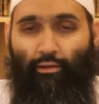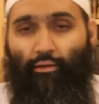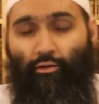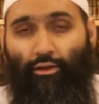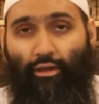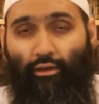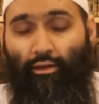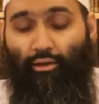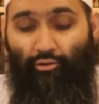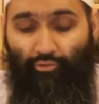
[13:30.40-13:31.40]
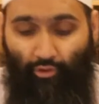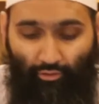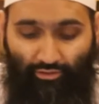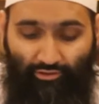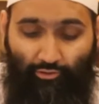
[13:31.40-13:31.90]
Okay,
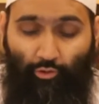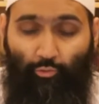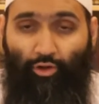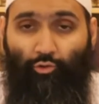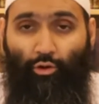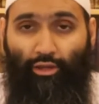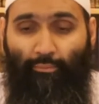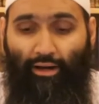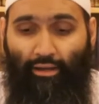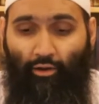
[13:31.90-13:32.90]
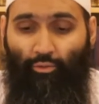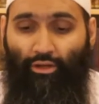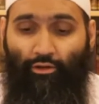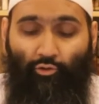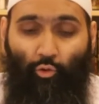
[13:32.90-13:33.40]
so this is what we are talking about now. We
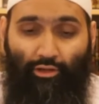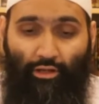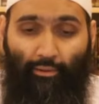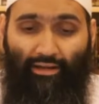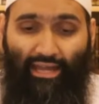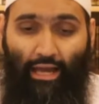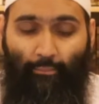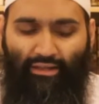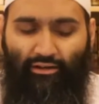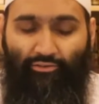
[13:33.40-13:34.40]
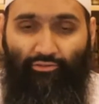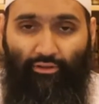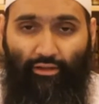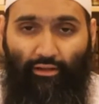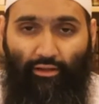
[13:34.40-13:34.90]
are not talking about
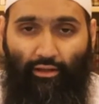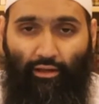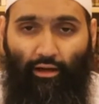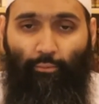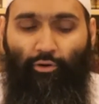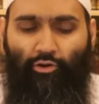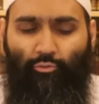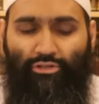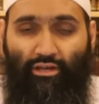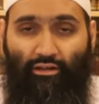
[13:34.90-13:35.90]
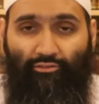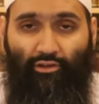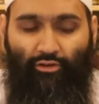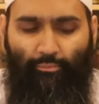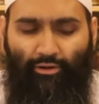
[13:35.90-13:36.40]
amulets upon which there is
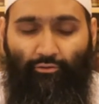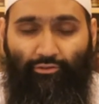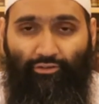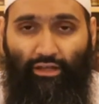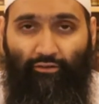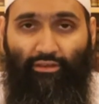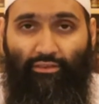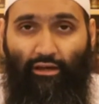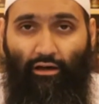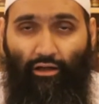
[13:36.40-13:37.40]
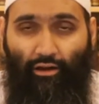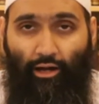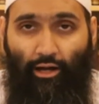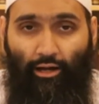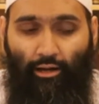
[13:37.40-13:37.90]
agreement of the Salaf that they are
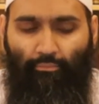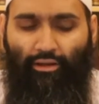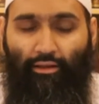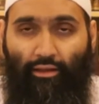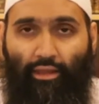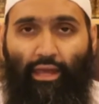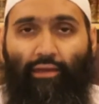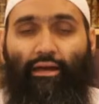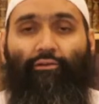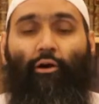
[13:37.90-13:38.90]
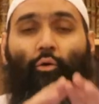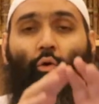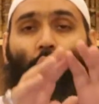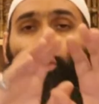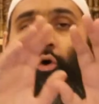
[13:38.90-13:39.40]
haram, and that are
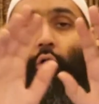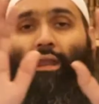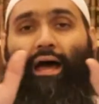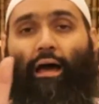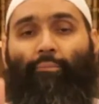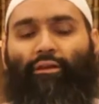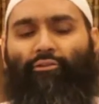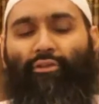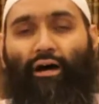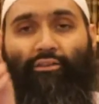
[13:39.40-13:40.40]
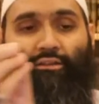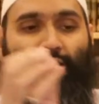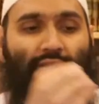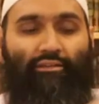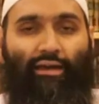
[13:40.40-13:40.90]
all amulets other
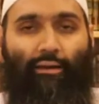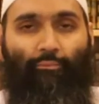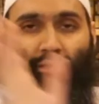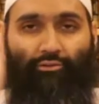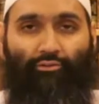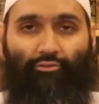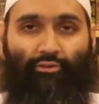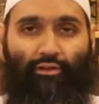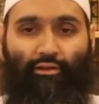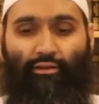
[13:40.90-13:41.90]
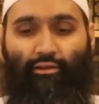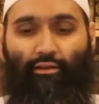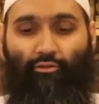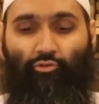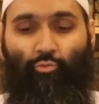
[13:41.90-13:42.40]
than these amulets.
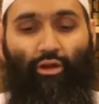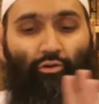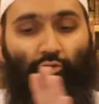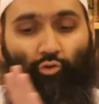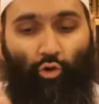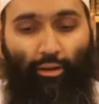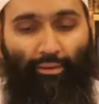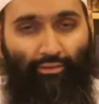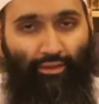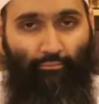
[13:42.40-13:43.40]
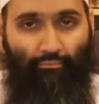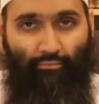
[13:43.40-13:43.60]
So we're not going to talk about them.